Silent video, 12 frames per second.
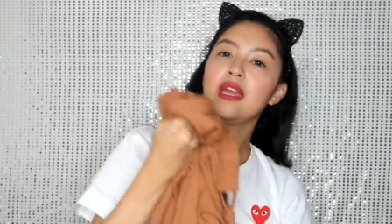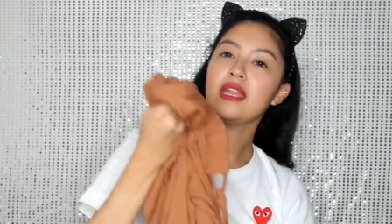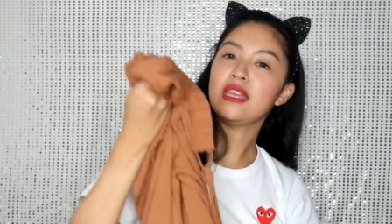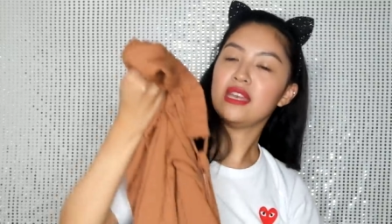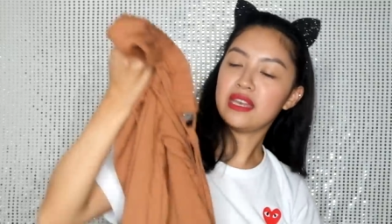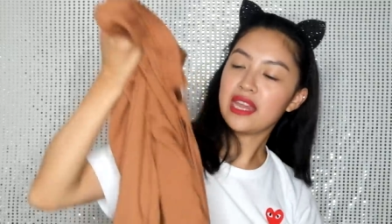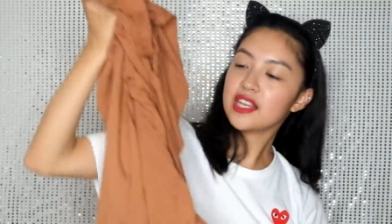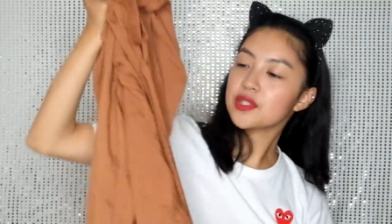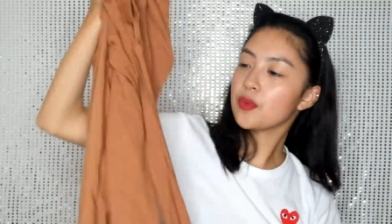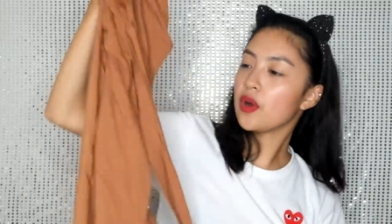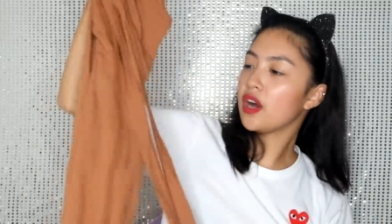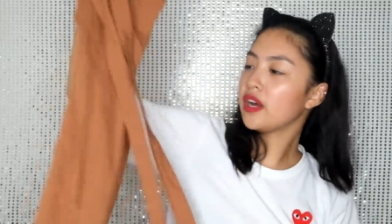And then next
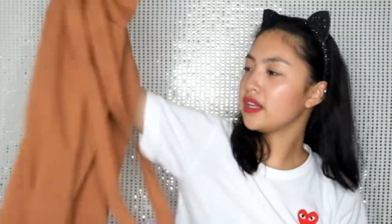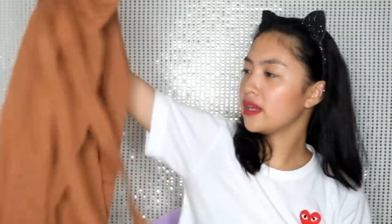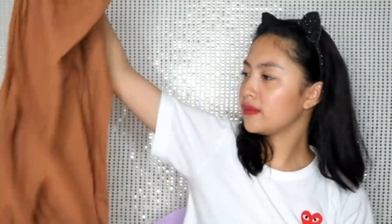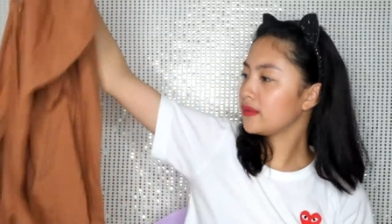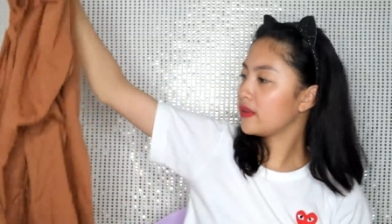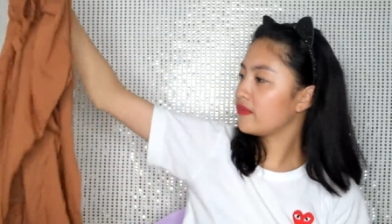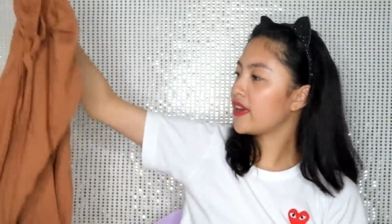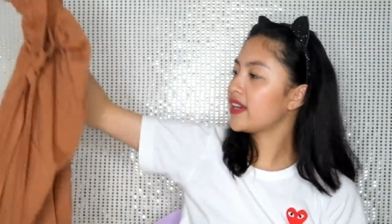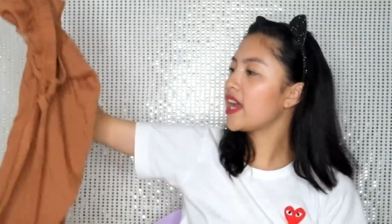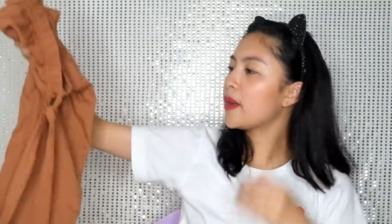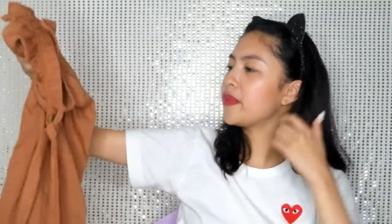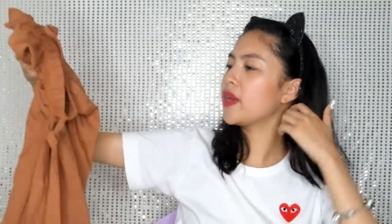one, I'm
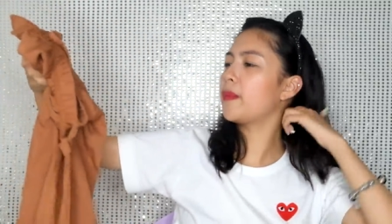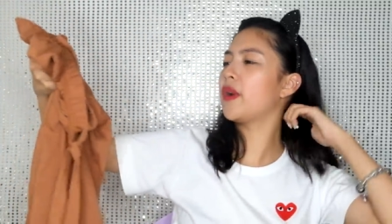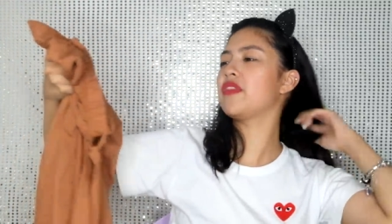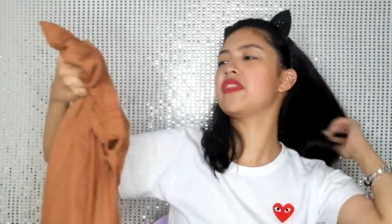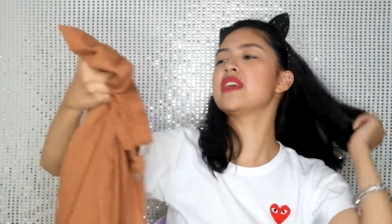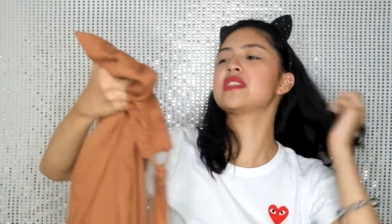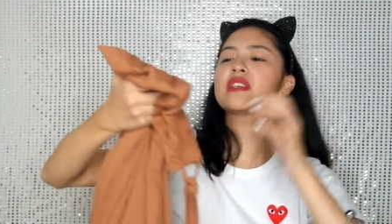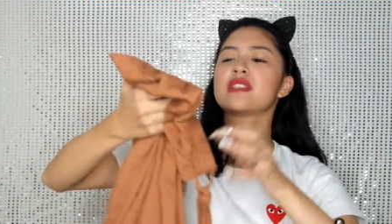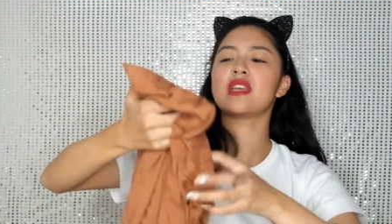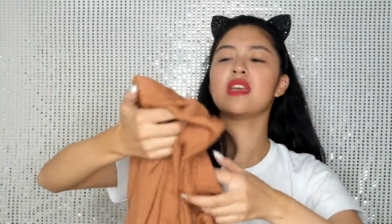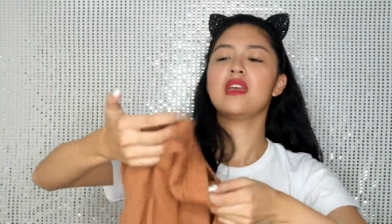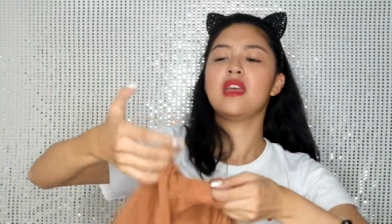very happy about this
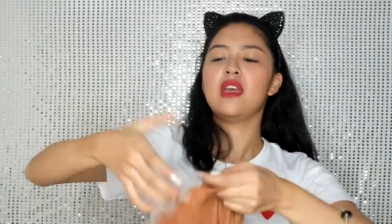kasi